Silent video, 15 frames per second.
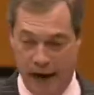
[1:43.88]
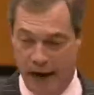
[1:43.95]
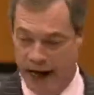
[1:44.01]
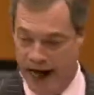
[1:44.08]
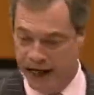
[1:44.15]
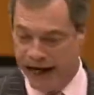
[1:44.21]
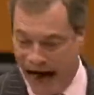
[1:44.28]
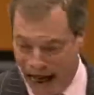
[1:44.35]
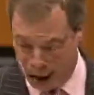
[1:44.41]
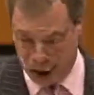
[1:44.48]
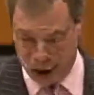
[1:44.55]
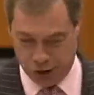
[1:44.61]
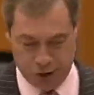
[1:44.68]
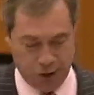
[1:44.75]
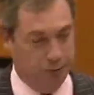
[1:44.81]
Baroness
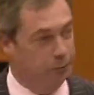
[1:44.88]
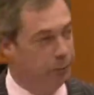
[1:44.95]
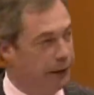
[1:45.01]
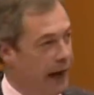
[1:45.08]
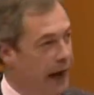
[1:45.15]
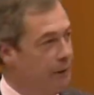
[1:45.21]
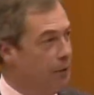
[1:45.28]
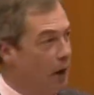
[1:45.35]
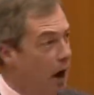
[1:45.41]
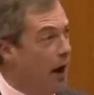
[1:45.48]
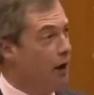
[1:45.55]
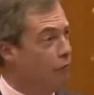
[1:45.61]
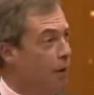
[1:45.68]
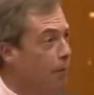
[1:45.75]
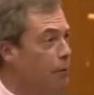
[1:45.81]
Ashton, became
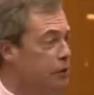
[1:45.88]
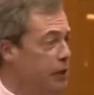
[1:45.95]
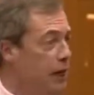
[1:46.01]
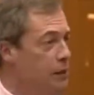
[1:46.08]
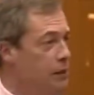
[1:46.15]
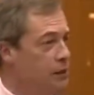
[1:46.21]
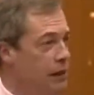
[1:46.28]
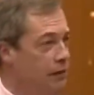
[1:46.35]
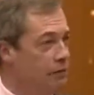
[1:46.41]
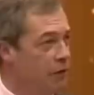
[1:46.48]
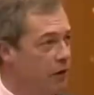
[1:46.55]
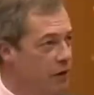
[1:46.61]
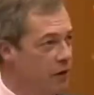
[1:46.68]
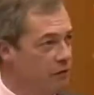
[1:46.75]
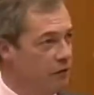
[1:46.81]
the High
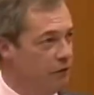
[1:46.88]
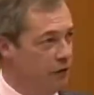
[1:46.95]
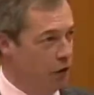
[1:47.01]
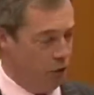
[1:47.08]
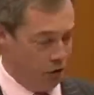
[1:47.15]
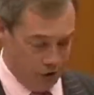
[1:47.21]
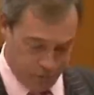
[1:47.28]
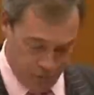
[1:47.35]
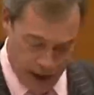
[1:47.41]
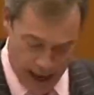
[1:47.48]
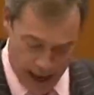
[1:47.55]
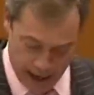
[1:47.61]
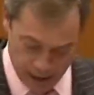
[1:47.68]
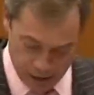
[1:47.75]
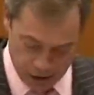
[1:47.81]
Representative for Foreign
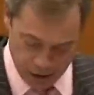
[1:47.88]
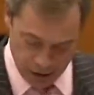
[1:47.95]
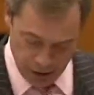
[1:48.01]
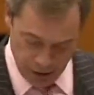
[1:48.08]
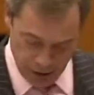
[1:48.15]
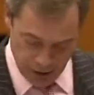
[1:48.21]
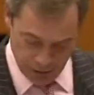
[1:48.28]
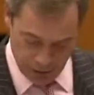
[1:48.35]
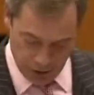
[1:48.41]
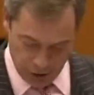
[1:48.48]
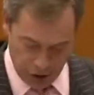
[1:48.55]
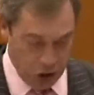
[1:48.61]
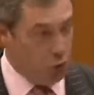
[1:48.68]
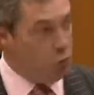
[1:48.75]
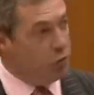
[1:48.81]
Affairs,
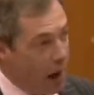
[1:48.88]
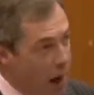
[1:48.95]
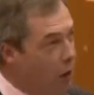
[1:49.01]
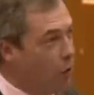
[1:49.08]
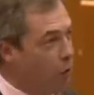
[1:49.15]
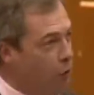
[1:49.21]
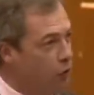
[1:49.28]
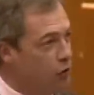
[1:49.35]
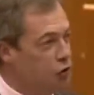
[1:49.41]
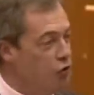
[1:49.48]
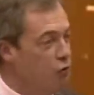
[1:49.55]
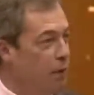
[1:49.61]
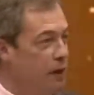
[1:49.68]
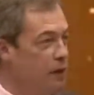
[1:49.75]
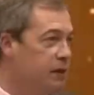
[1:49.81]
that you know
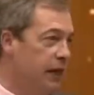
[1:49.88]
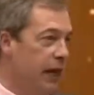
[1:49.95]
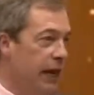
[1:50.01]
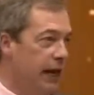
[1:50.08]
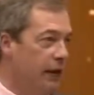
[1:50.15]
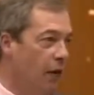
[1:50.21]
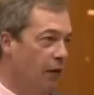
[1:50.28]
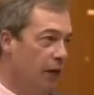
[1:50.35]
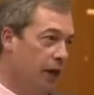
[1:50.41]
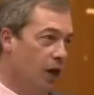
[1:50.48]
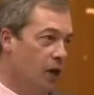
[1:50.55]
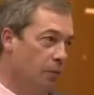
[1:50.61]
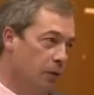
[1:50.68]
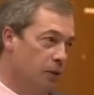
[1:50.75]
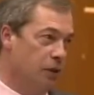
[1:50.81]
that you've been seen on
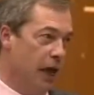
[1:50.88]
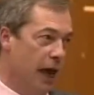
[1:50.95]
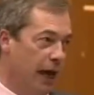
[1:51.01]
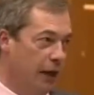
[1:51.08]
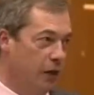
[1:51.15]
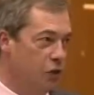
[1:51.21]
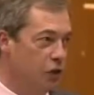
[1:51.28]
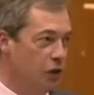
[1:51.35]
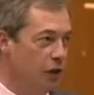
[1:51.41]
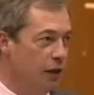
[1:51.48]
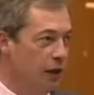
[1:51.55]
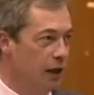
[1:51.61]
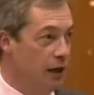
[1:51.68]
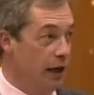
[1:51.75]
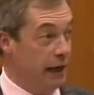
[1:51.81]
the global
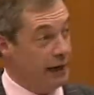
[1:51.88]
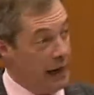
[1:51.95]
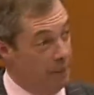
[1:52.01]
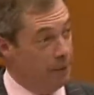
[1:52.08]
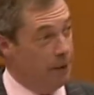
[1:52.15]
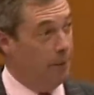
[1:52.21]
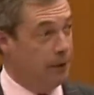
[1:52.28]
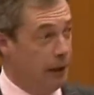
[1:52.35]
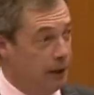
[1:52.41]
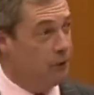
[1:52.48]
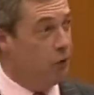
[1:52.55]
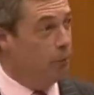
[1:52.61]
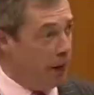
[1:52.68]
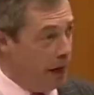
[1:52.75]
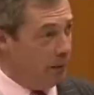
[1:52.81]
stage like a couple of
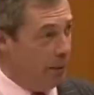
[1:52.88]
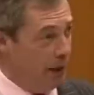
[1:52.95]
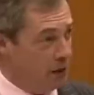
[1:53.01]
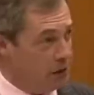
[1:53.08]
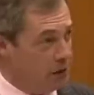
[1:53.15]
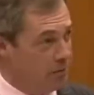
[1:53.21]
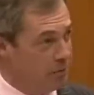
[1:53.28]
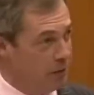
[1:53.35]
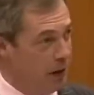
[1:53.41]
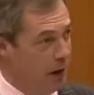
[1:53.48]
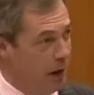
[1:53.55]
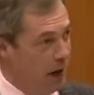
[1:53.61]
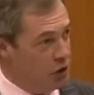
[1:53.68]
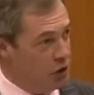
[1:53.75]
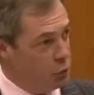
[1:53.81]
political pygmies.
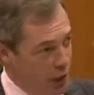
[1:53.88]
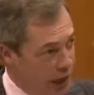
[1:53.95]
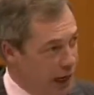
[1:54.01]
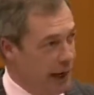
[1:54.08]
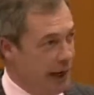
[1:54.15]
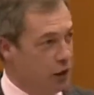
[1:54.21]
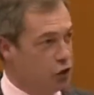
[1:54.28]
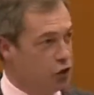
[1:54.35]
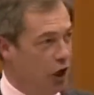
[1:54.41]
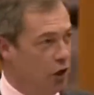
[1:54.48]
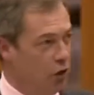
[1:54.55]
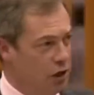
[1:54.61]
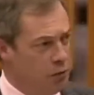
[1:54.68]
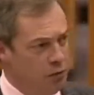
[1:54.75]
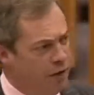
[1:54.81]
As WikiLeaks
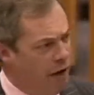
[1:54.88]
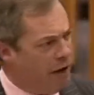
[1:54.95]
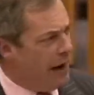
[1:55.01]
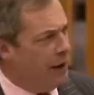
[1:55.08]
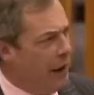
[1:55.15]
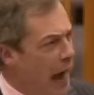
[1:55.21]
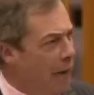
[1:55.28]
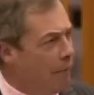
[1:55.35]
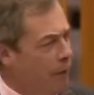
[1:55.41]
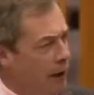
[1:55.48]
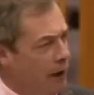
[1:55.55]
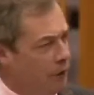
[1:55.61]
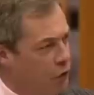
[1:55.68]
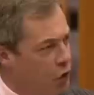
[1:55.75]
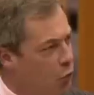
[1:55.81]
showed, you were very
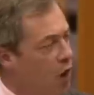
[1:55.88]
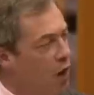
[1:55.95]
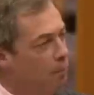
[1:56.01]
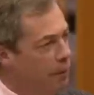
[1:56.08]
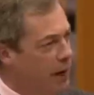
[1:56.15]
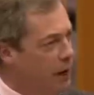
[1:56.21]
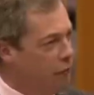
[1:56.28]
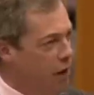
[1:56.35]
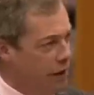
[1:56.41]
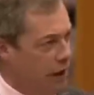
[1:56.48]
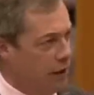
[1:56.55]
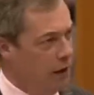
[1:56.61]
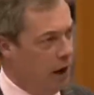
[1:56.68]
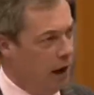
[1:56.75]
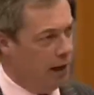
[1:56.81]
unhappy that you weren't being
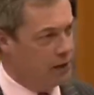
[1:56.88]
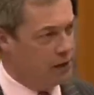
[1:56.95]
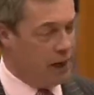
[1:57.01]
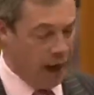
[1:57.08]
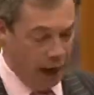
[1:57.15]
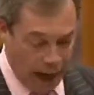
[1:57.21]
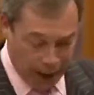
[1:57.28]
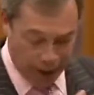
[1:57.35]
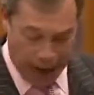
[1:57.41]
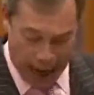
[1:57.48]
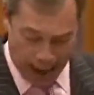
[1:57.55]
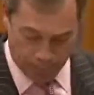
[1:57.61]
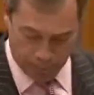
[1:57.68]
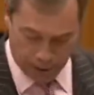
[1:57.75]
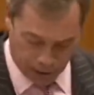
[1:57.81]
recognised,
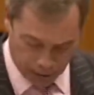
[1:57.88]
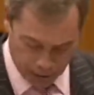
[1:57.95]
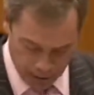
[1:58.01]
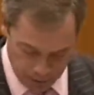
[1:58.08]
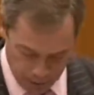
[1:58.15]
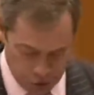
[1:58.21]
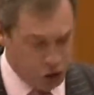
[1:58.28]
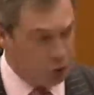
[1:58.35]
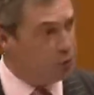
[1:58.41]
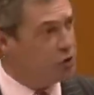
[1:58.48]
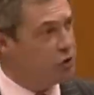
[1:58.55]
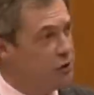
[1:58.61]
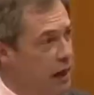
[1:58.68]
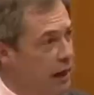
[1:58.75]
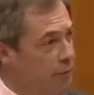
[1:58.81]
unhappy that
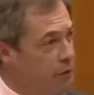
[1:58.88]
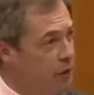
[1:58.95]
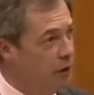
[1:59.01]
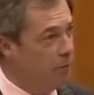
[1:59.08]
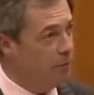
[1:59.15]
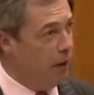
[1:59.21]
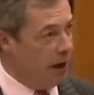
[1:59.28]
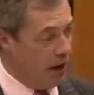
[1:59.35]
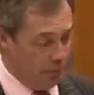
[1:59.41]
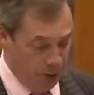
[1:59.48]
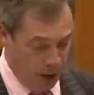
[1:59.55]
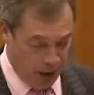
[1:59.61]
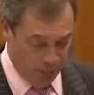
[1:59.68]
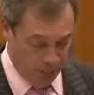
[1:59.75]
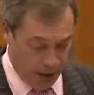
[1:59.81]
you were snubbed by
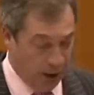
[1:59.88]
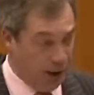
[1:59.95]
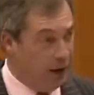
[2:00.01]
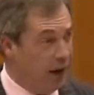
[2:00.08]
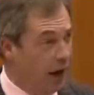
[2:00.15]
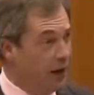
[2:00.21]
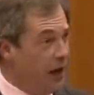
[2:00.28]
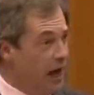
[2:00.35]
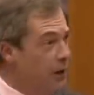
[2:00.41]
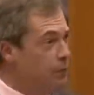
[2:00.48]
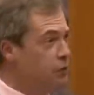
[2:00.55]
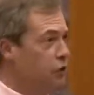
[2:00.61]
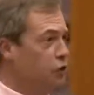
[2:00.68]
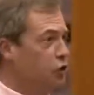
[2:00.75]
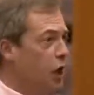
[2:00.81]
Obama, and
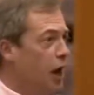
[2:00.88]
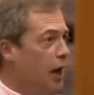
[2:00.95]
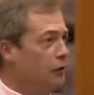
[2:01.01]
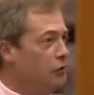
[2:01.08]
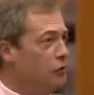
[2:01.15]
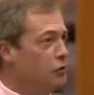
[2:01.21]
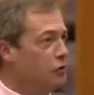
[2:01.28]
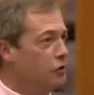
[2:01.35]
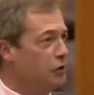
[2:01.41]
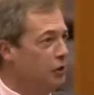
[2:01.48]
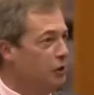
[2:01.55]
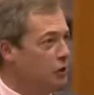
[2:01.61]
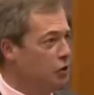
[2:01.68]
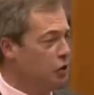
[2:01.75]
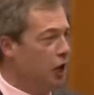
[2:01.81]
here was the
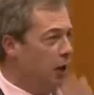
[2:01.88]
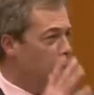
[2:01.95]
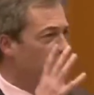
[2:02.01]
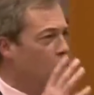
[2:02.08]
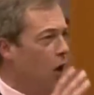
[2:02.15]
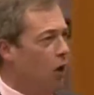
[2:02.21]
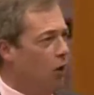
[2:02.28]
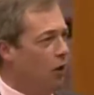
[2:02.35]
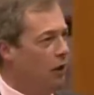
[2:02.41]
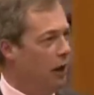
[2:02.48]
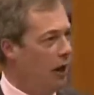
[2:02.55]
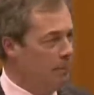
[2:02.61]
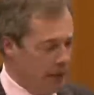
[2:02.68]
chance to go along